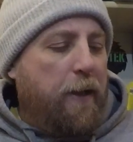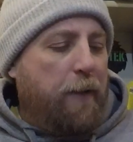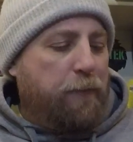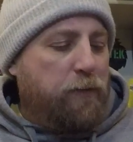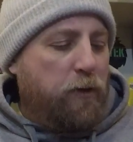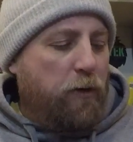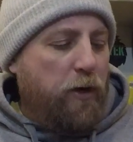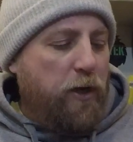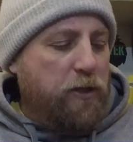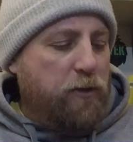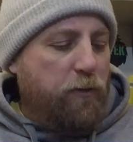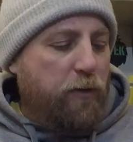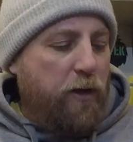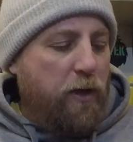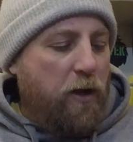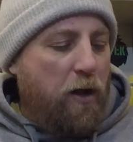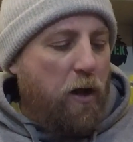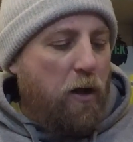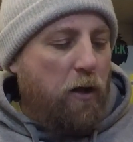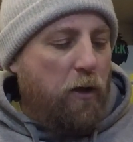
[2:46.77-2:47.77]
So it is really
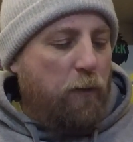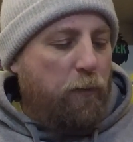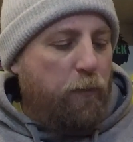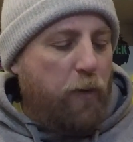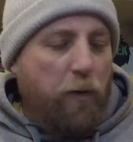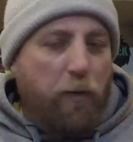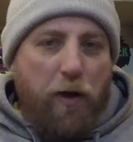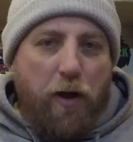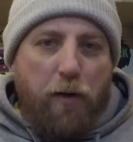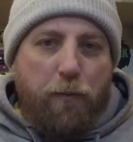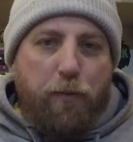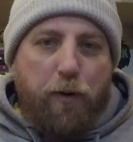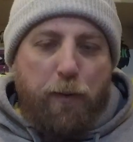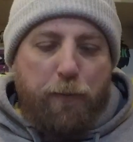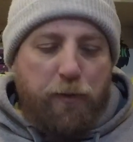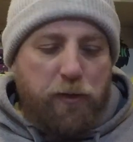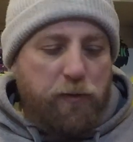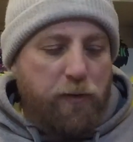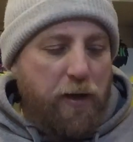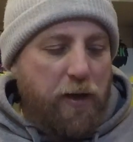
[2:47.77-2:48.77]
an all-around
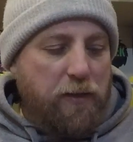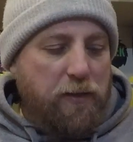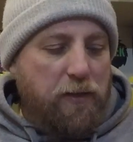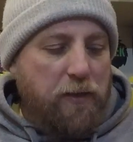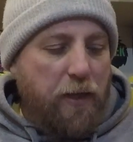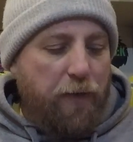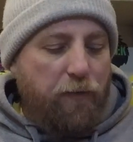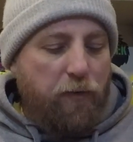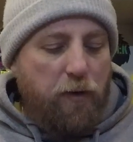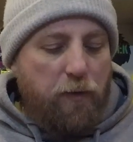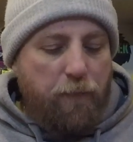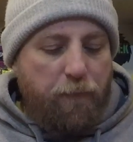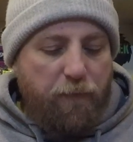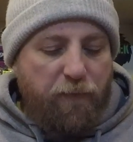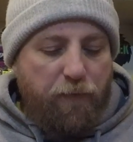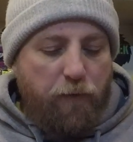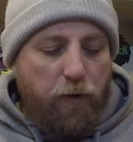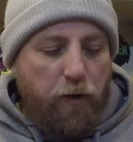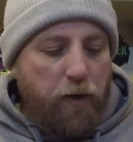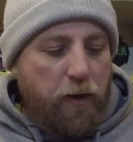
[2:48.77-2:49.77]
purpose rod, 7
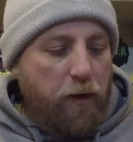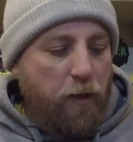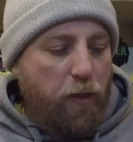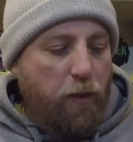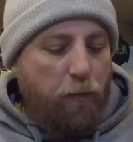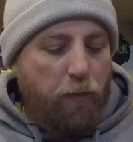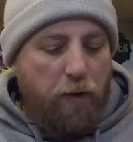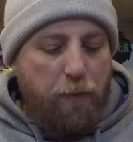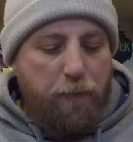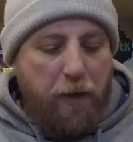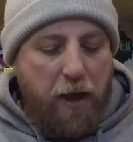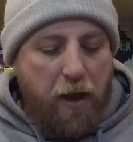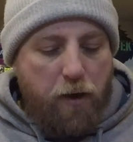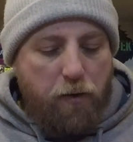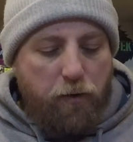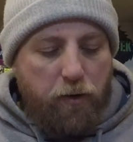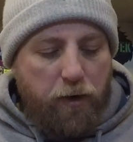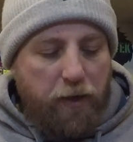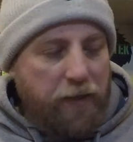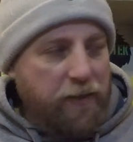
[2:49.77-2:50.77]
foot, 3
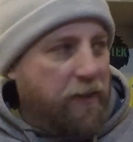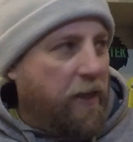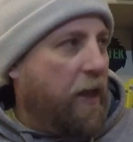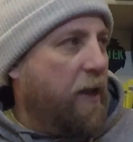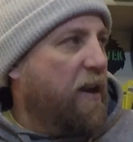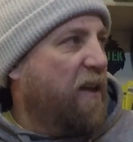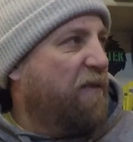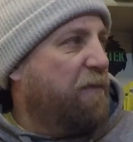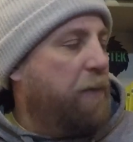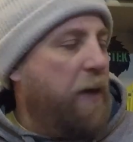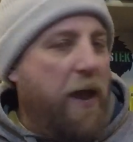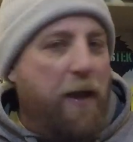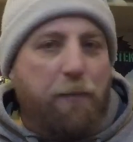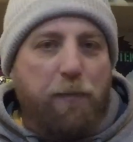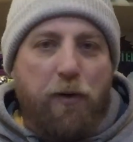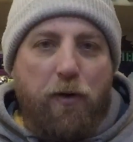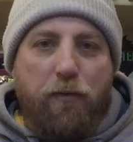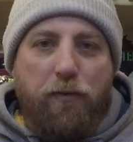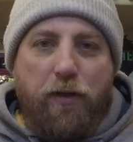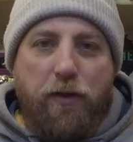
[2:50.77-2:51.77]
power. It's got enough
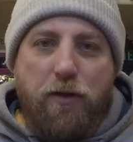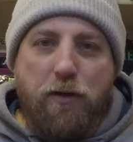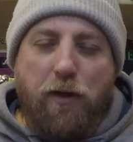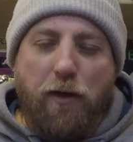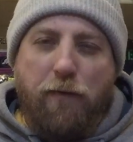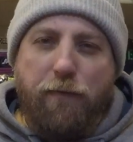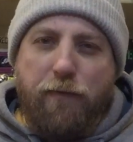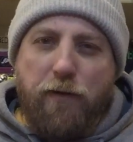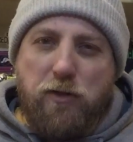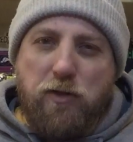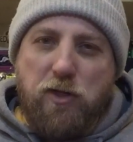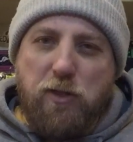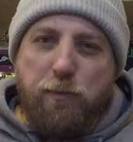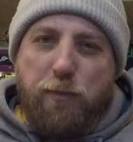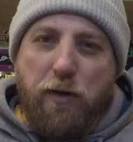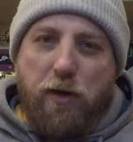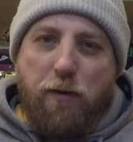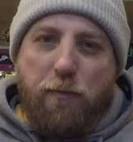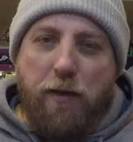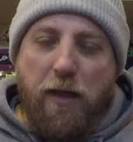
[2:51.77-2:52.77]
backbone that you can fish a
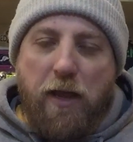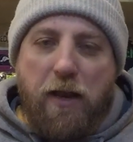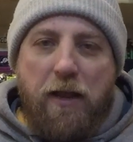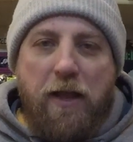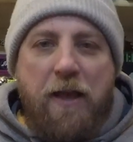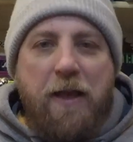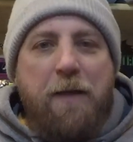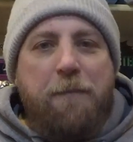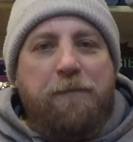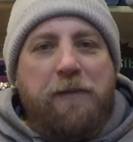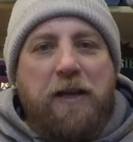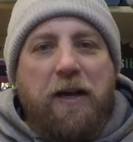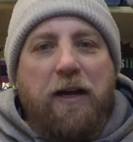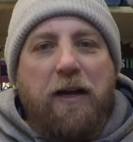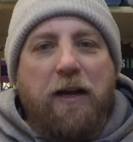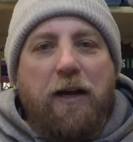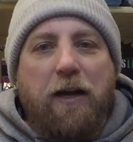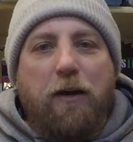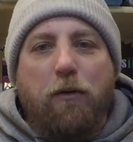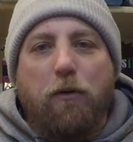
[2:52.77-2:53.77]
spinner bait
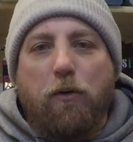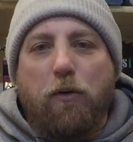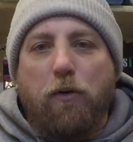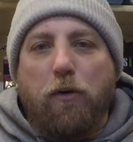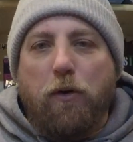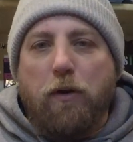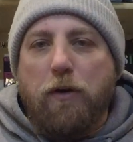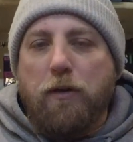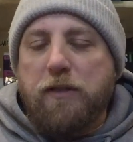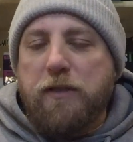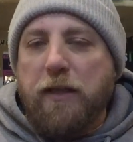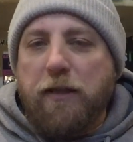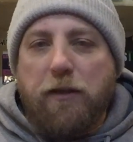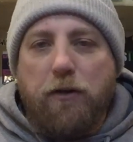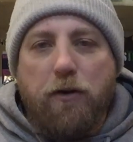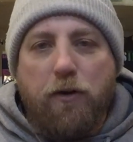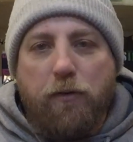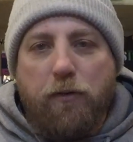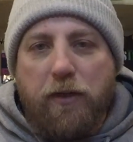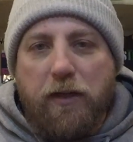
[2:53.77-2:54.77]
or set the
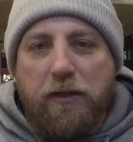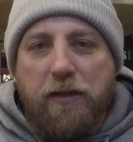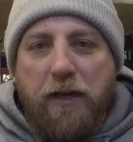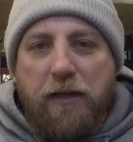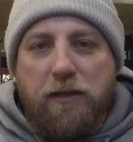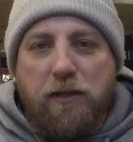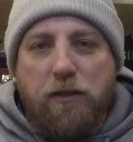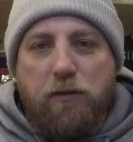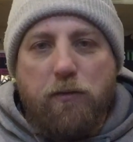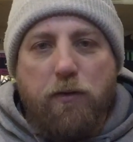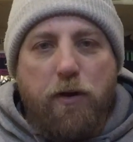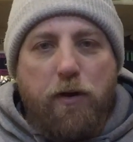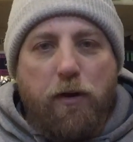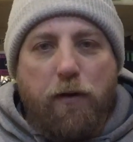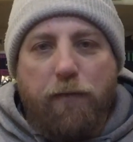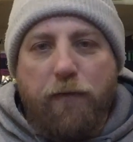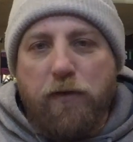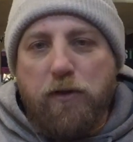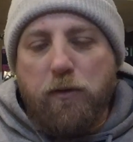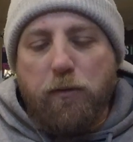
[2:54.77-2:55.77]
hook with a Texas rig
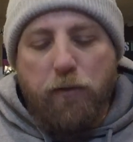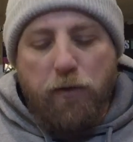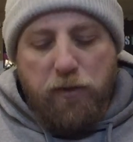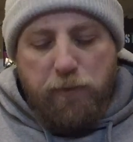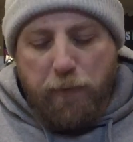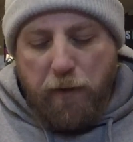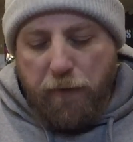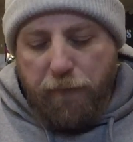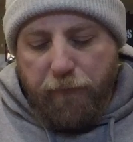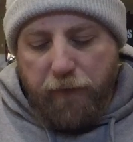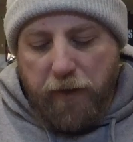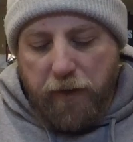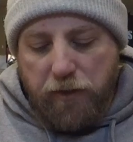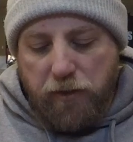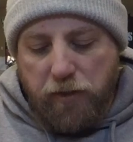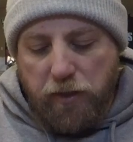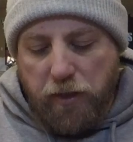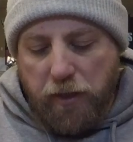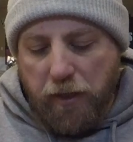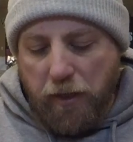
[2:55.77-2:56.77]
or fish a real small
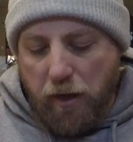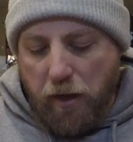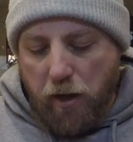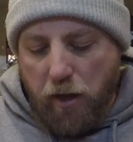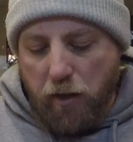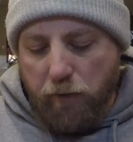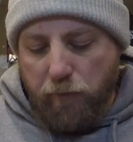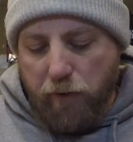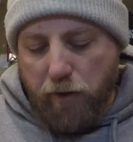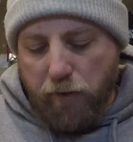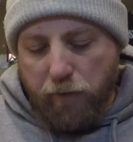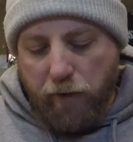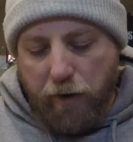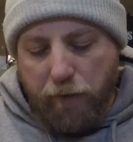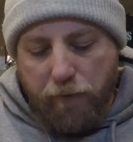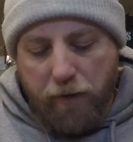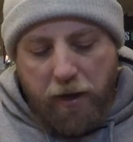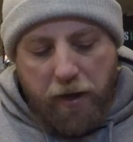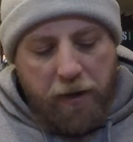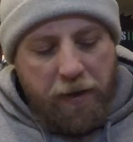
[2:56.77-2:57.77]
finesse jig. All around
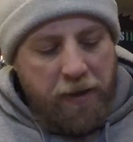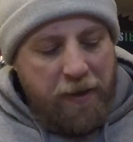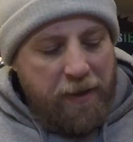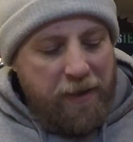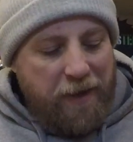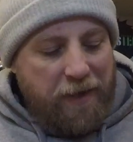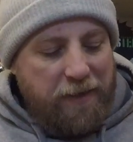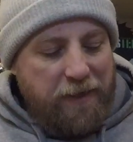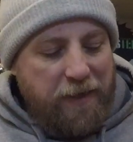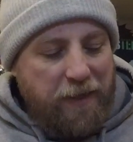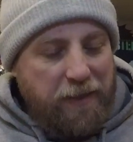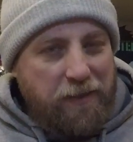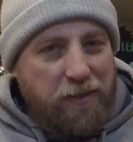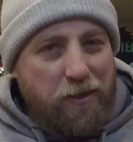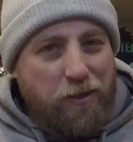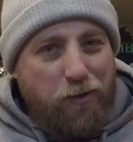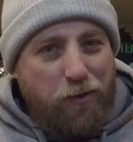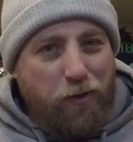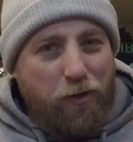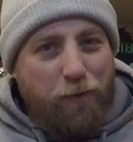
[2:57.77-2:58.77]
great rod. It tends to
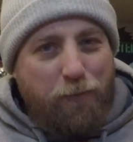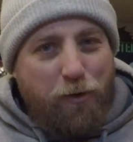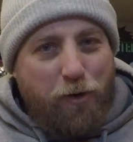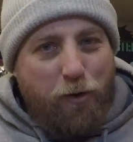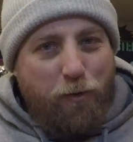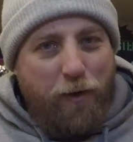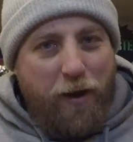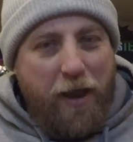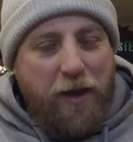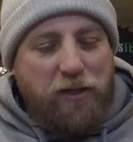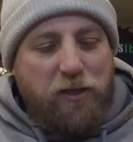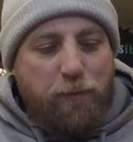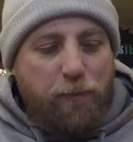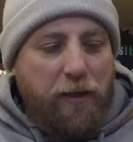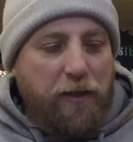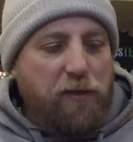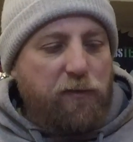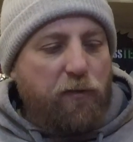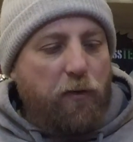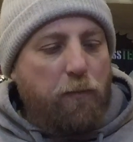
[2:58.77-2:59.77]
do a little more reaction
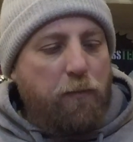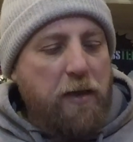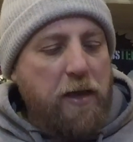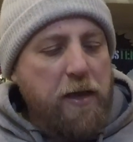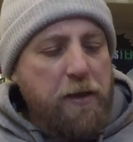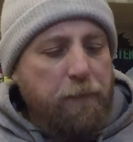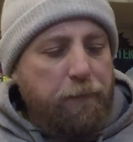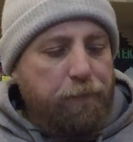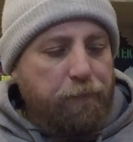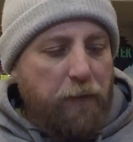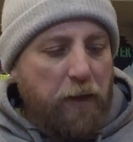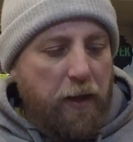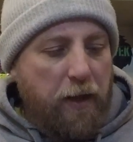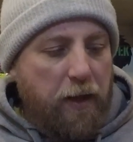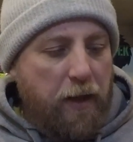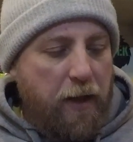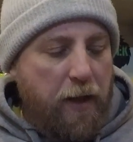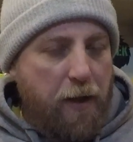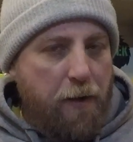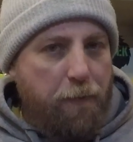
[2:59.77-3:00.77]
baits for me,
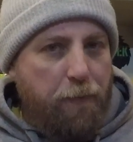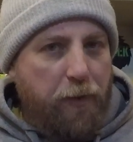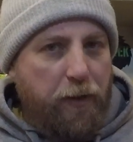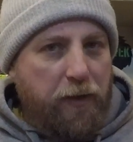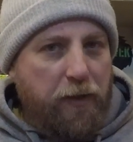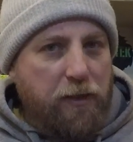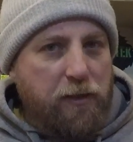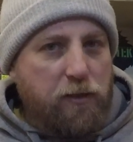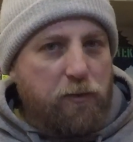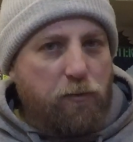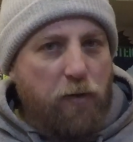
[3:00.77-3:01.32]
but this